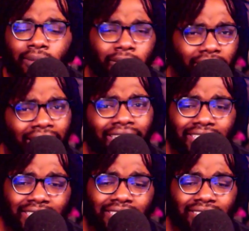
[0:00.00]
But they got that
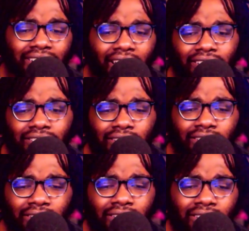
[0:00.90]
shit in the stash.
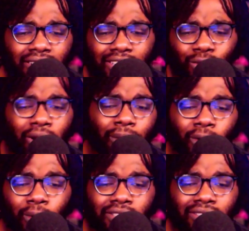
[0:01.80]
And that's why we
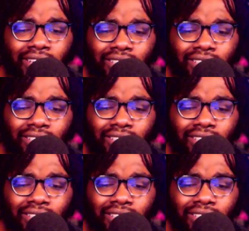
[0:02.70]
always like